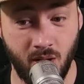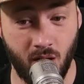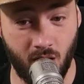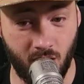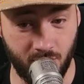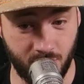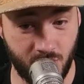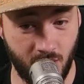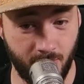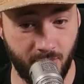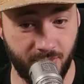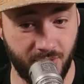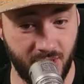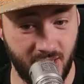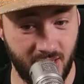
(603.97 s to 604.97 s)
on top
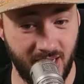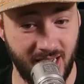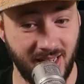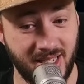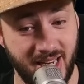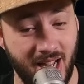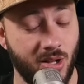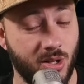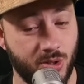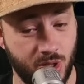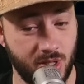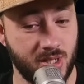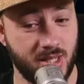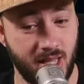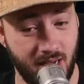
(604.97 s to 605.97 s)
of the
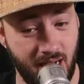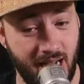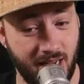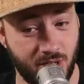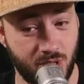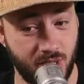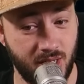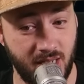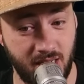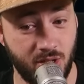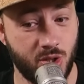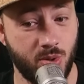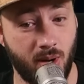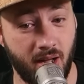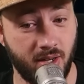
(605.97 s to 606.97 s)
intelligence that I actually need
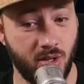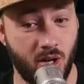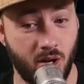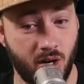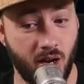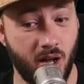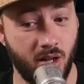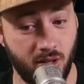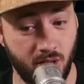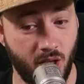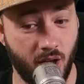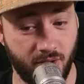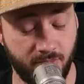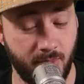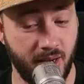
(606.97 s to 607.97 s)
to unlock a
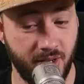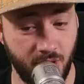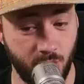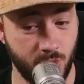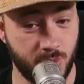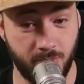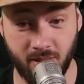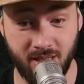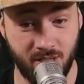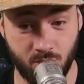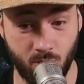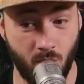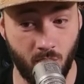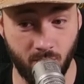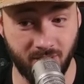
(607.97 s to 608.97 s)
lot of my nodes. But these are
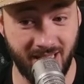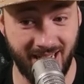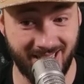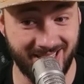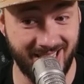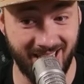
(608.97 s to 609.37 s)
all dex,